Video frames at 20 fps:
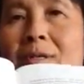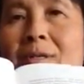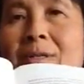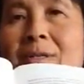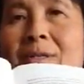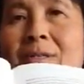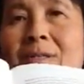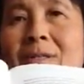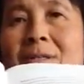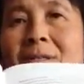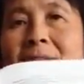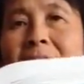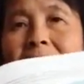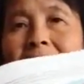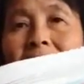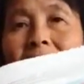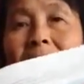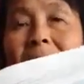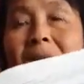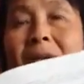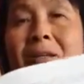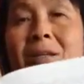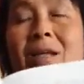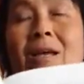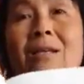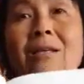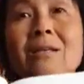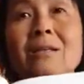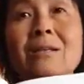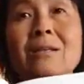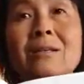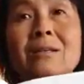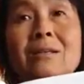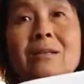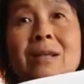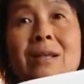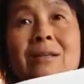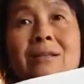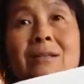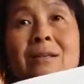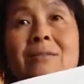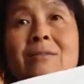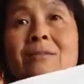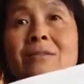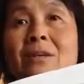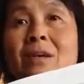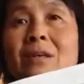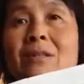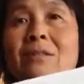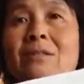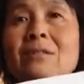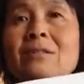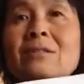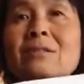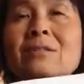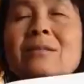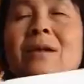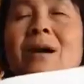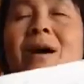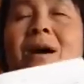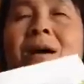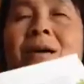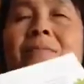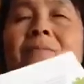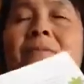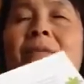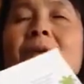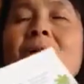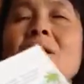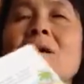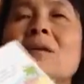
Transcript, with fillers: Is at, at the ancient, ancient time,